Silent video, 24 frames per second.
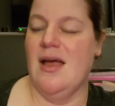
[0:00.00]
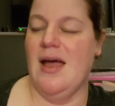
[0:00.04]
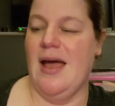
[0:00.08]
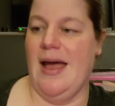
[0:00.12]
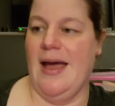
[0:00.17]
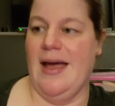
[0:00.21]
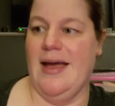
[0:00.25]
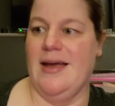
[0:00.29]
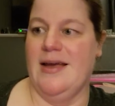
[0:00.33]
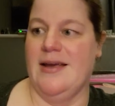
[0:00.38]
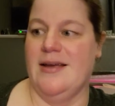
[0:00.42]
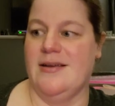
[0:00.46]

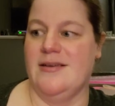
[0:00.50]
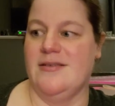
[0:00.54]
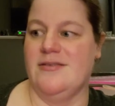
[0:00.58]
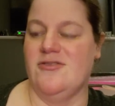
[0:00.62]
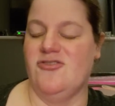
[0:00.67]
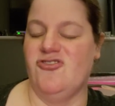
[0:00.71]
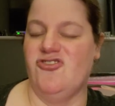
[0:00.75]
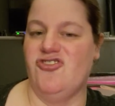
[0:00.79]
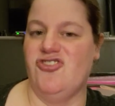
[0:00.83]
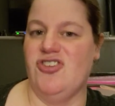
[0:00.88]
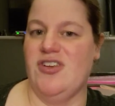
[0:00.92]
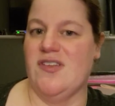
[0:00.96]

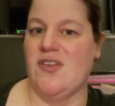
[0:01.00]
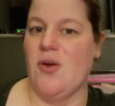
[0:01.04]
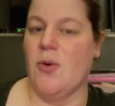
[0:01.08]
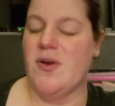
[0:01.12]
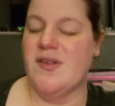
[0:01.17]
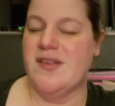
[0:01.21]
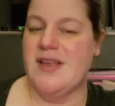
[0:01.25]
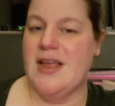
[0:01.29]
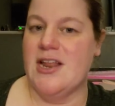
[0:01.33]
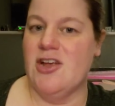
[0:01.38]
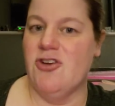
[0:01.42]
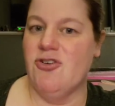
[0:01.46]
And she's
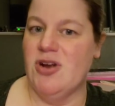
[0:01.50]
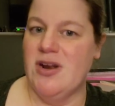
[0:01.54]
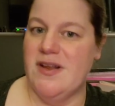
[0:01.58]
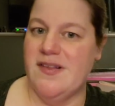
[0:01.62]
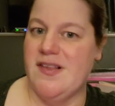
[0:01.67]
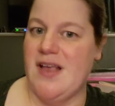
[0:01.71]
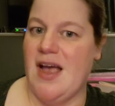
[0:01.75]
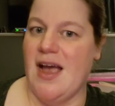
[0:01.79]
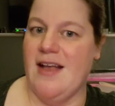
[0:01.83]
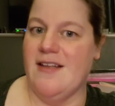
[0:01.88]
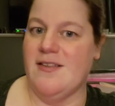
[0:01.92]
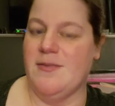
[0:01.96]
always getting
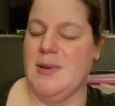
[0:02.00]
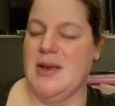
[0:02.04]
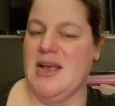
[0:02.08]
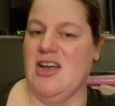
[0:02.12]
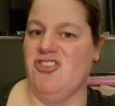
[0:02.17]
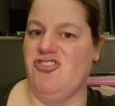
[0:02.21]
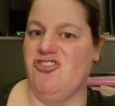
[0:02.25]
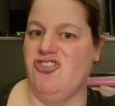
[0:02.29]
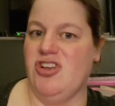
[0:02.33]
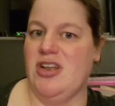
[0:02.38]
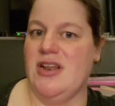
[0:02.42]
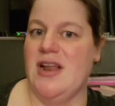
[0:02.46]
criticized
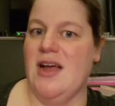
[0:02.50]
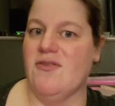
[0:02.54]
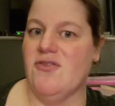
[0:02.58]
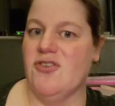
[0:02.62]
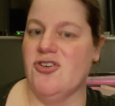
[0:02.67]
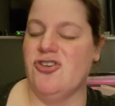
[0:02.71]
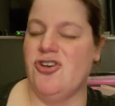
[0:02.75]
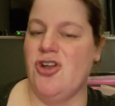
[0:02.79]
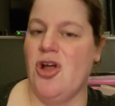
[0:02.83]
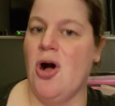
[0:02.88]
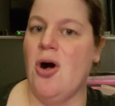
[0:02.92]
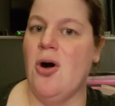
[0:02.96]
because she
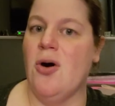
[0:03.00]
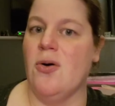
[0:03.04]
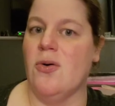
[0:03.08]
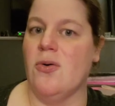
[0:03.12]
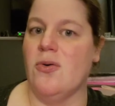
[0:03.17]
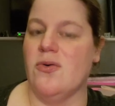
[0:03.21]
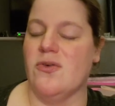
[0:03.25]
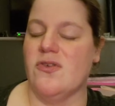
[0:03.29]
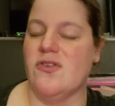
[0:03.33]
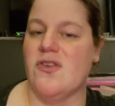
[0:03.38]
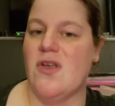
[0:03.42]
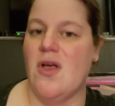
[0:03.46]
never
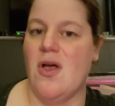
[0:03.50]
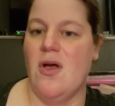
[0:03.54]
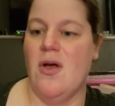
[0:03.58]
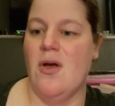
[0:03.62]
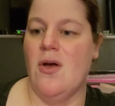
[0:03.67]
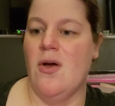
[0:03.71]
knows